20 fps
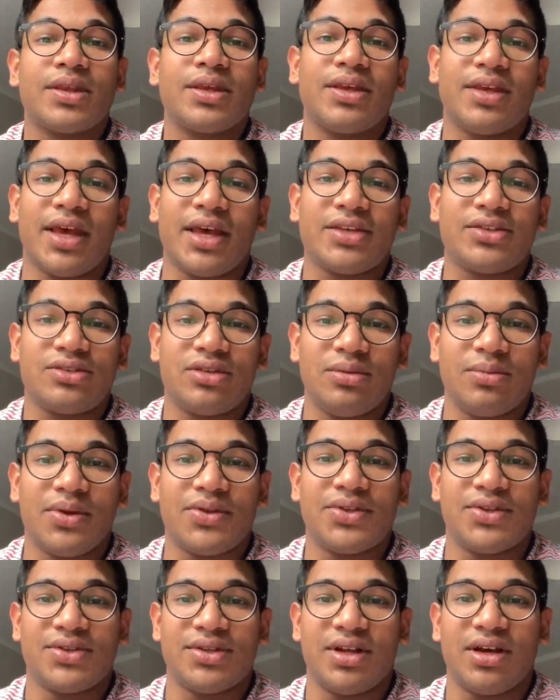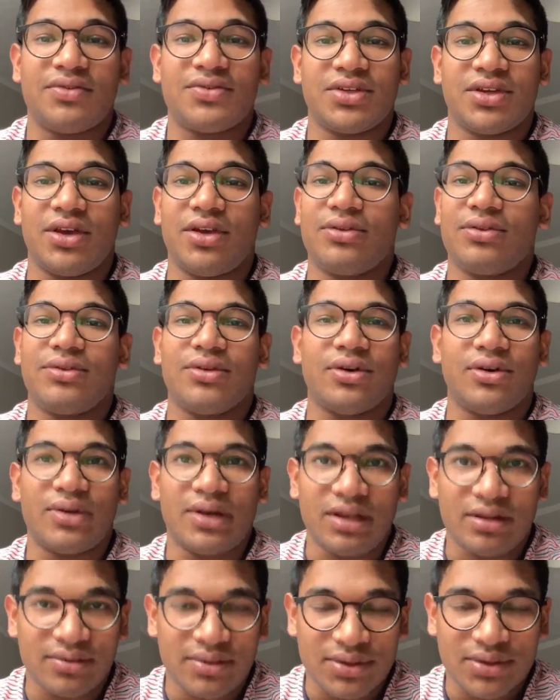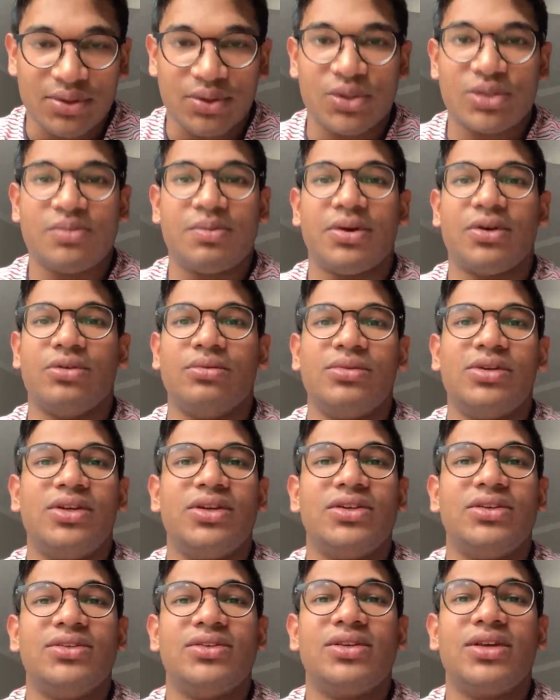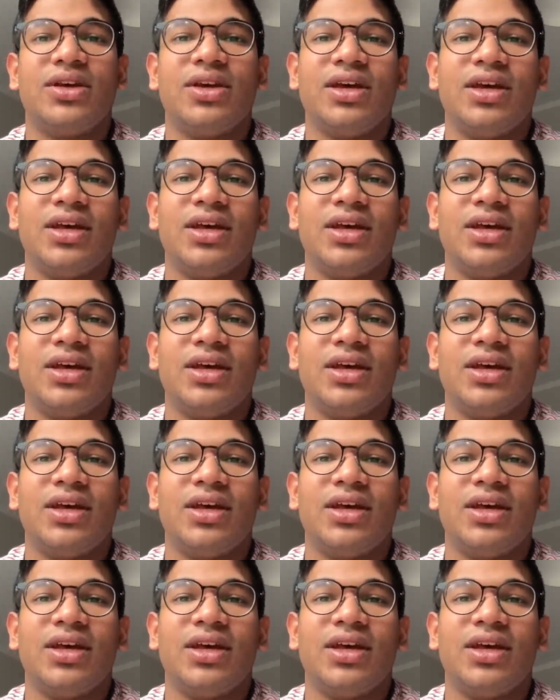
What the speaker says: Yes, 2 months is enough to go through the whole A-level course by all means.